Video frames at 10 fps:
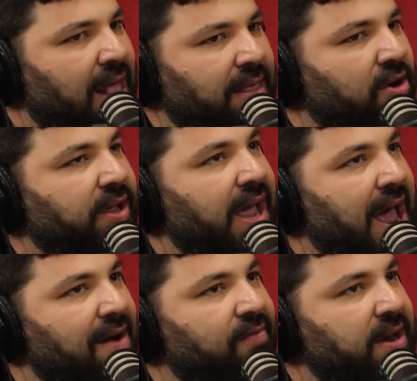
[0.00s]
literally
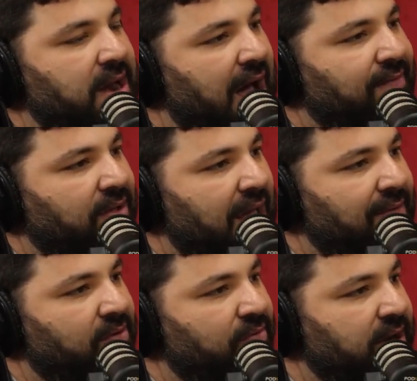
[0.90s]
every novel
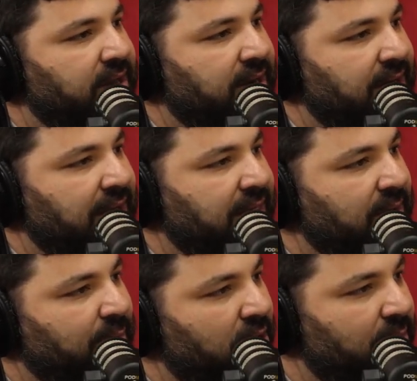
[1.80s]
ever written,
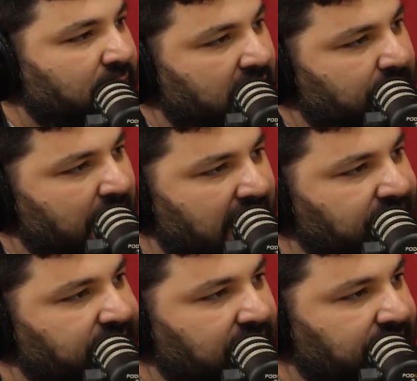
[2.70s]
the blurb is like
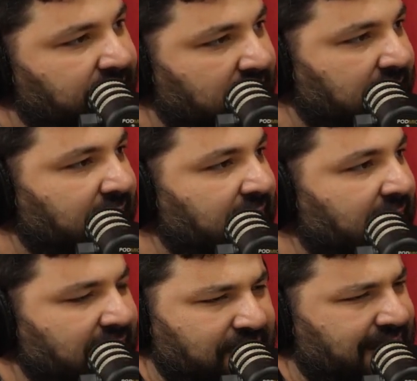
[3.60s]
painfully funny,
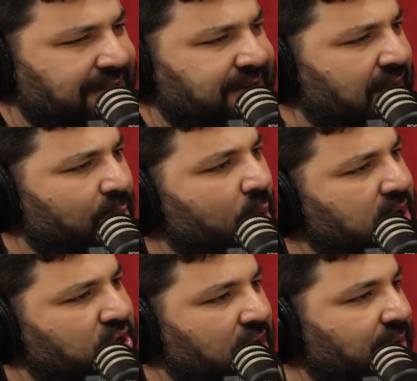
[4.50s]
and you're like, there's not
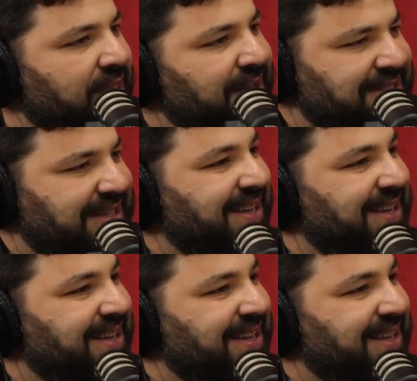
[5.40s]
one joke in this.